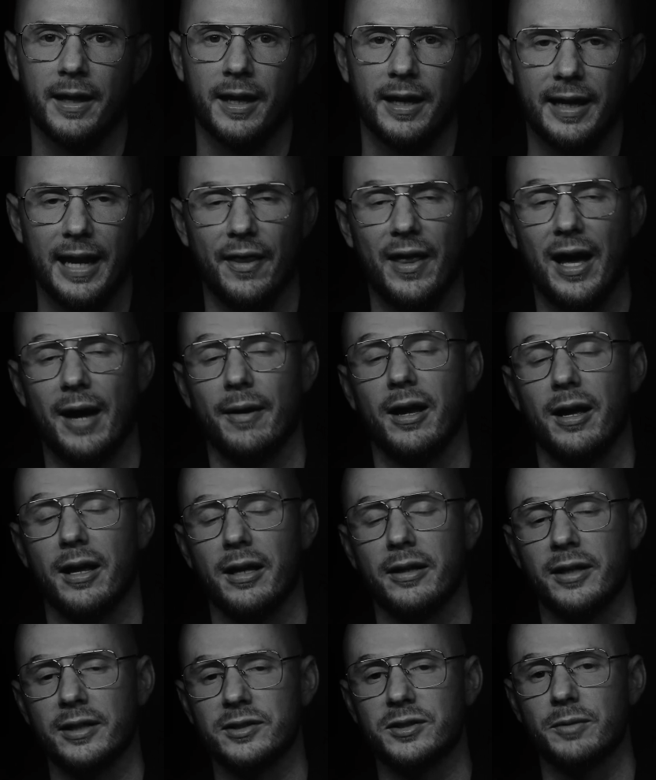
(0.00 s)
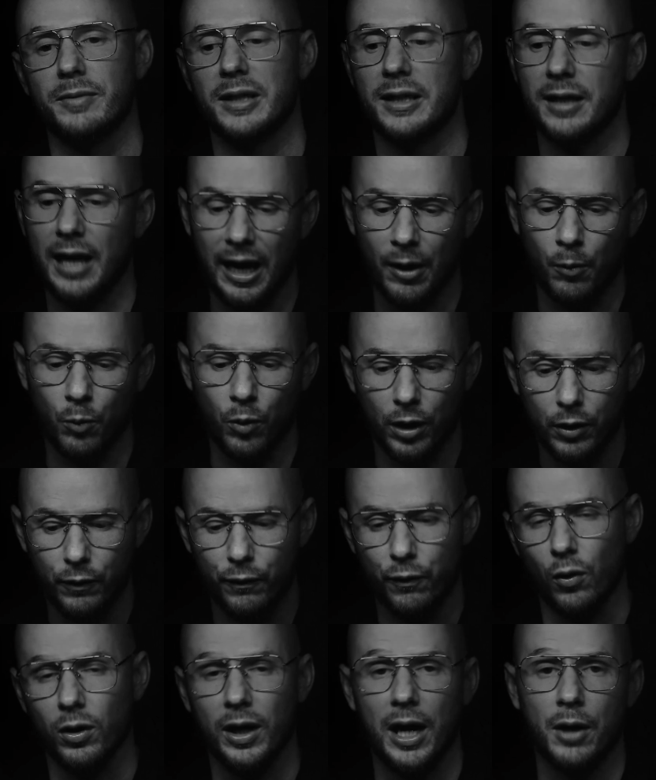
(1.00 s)
Now, that doesn't mean I work
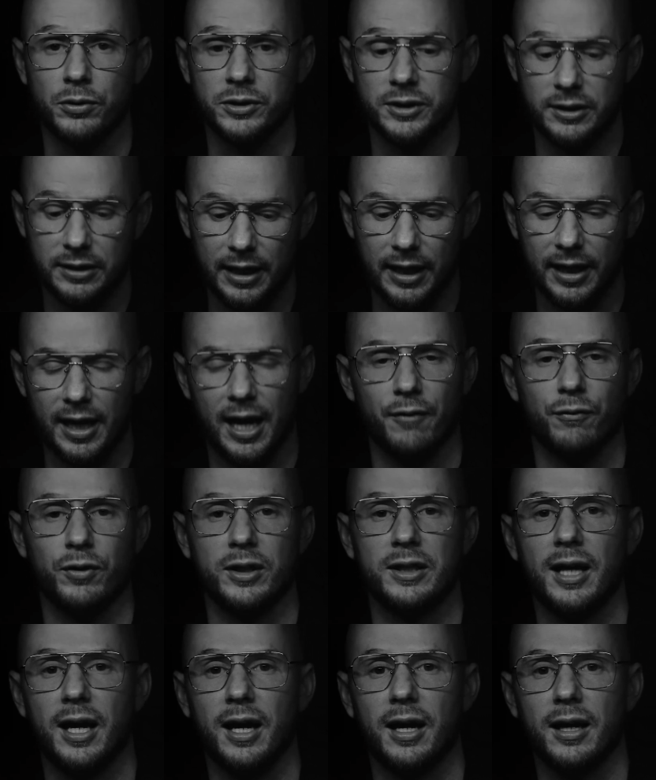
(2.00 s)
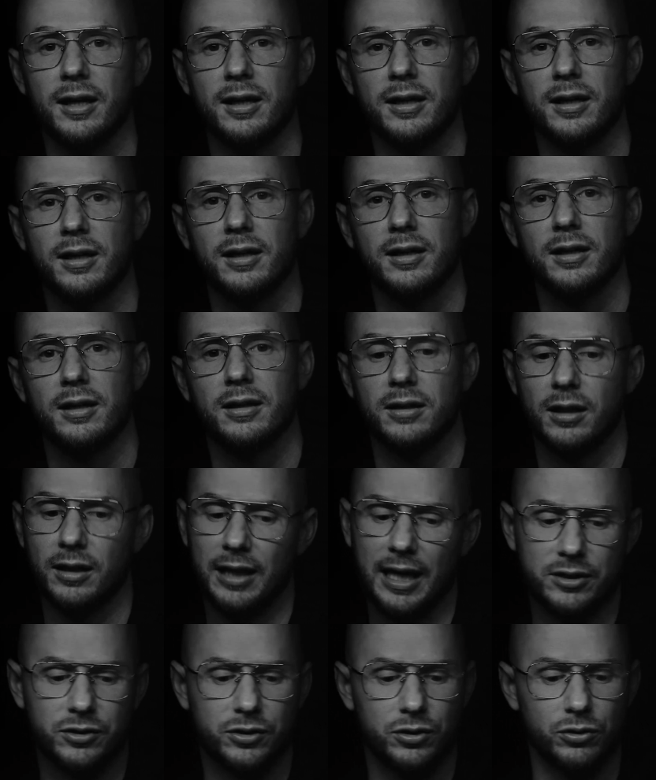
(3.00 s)
four hours a day every day. The
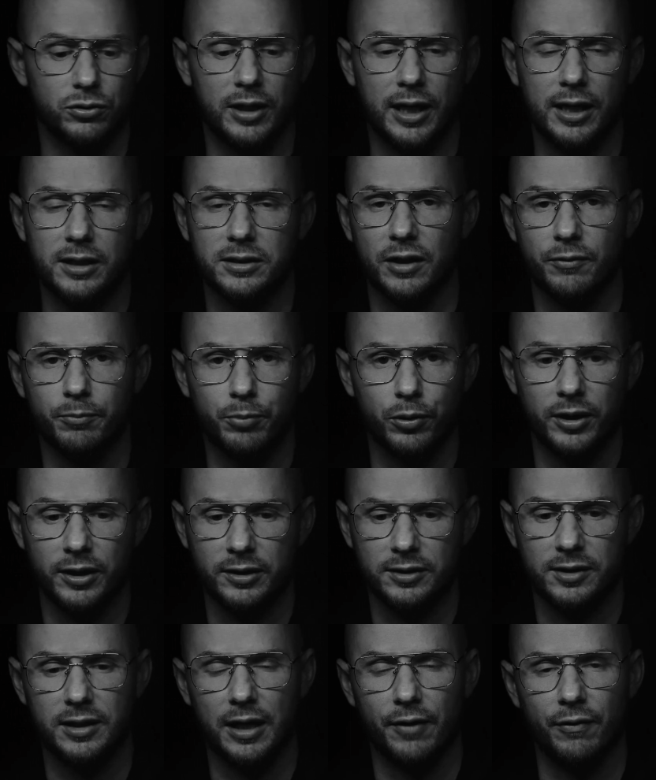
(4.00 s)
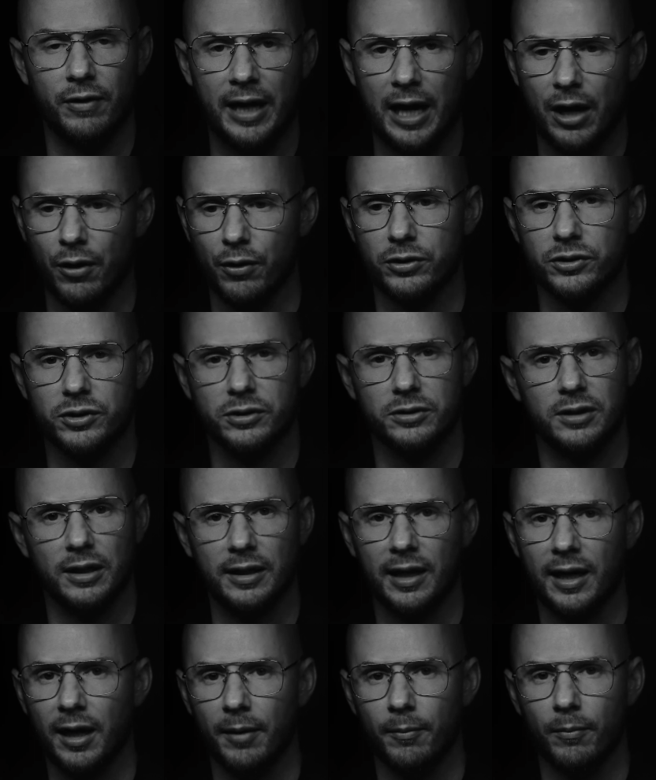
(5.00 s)
last two days I've put in seven hours.
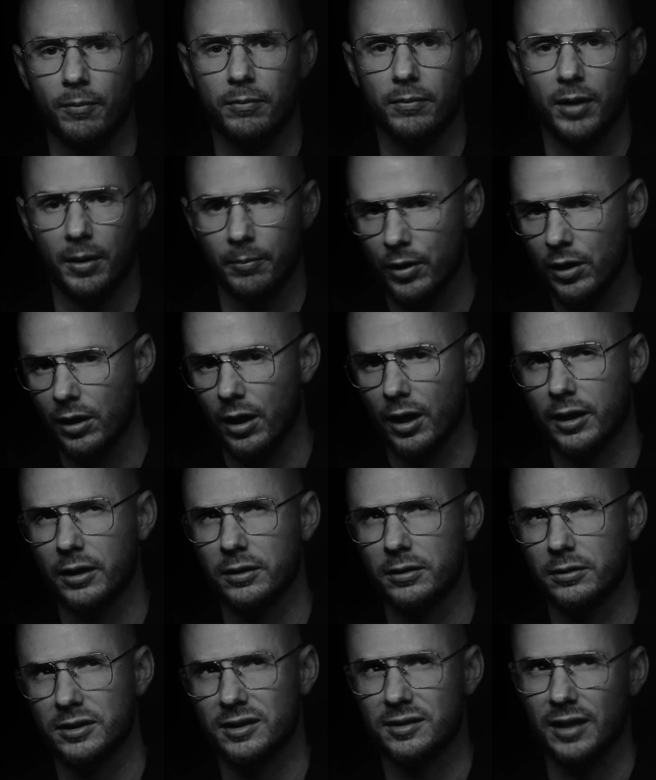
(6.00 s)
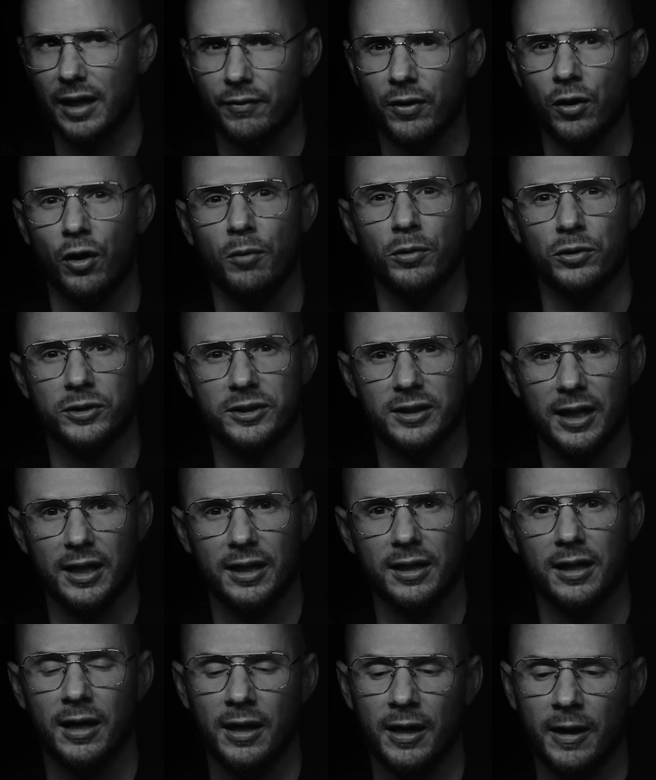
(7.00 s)
Today I'm, I'm clocking seven, almost
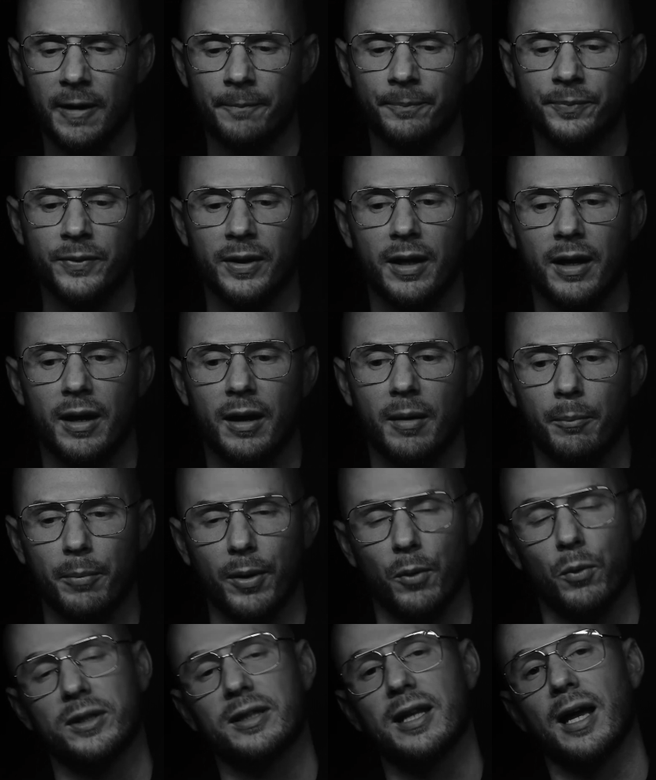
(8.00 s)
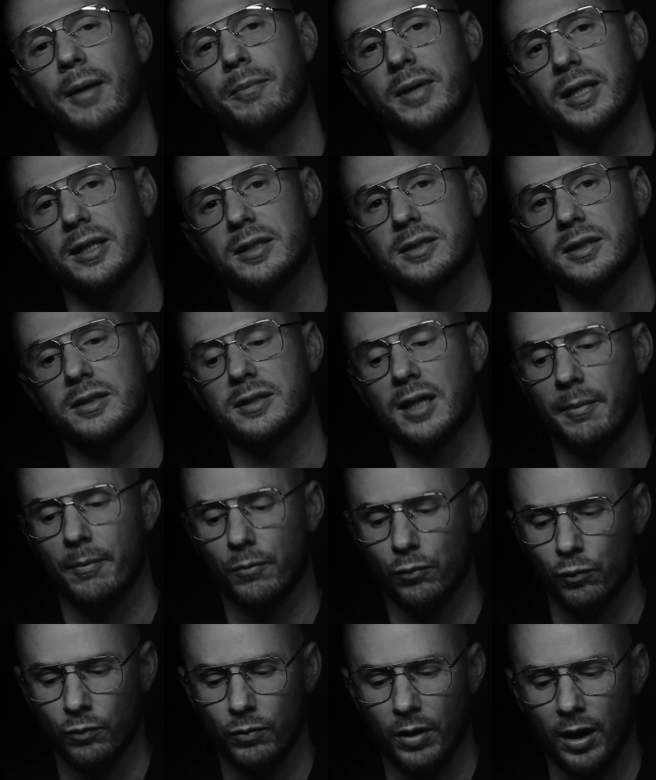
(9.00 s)
eight. But what that means is
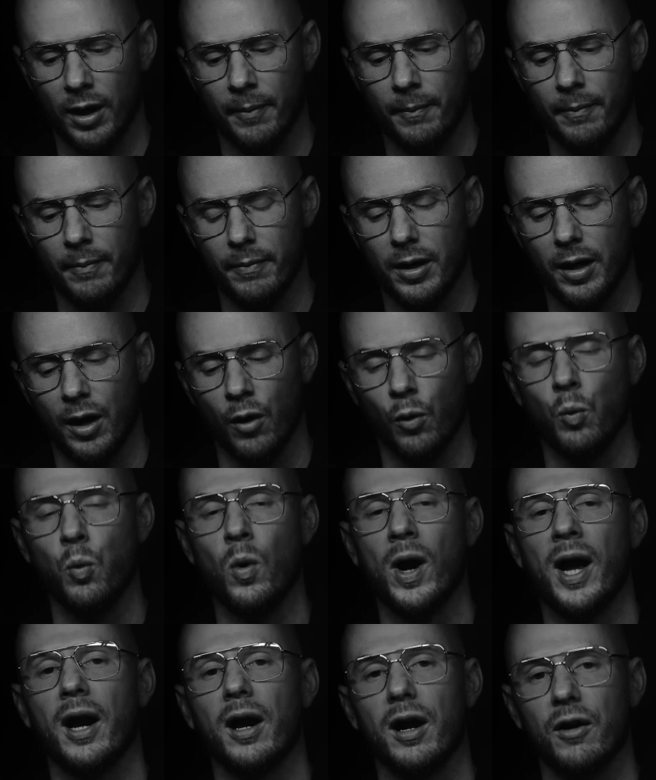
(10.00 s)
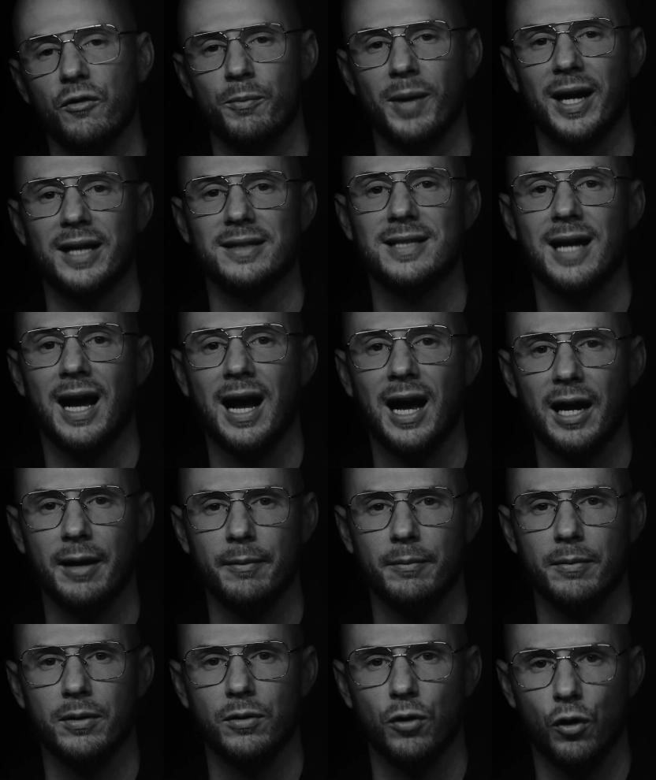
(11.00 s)
I'm I'm aware of my
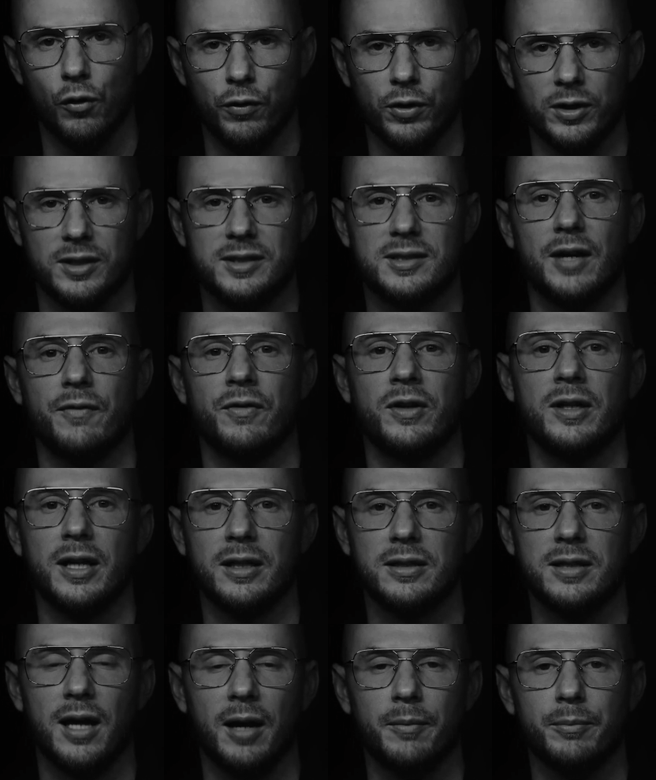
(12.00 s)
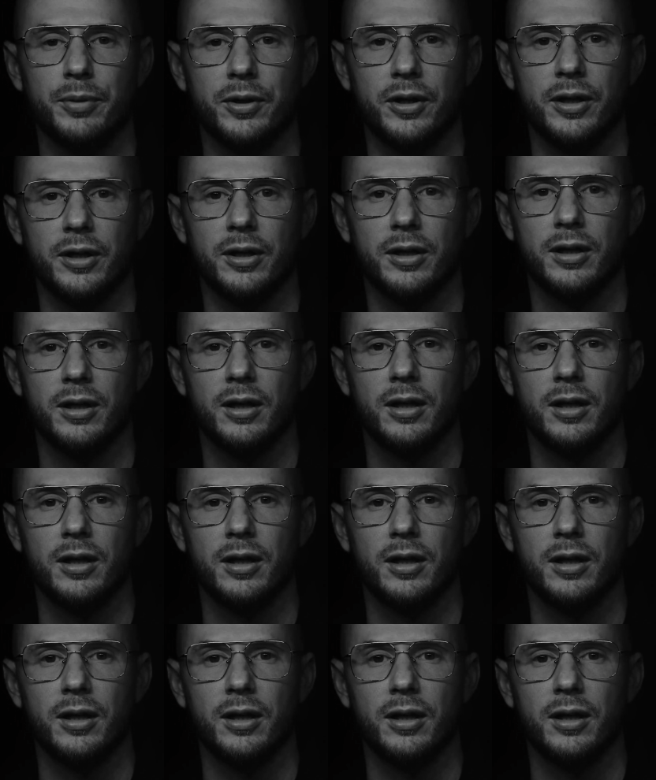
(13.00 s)
time over a 7-day time period.